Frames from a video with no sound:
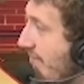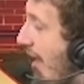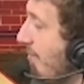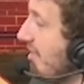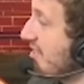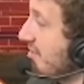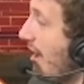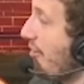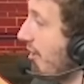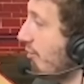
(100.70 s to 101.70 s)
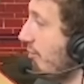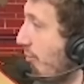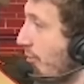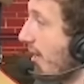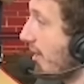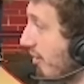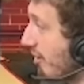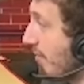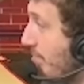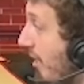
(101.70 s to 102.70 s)
That means nothing, Greek, when I can
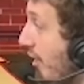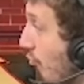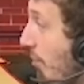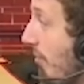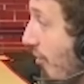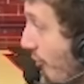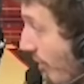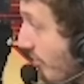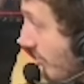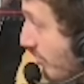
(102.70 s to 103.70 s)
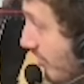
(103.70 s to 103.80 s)
literally pick you up and throw you.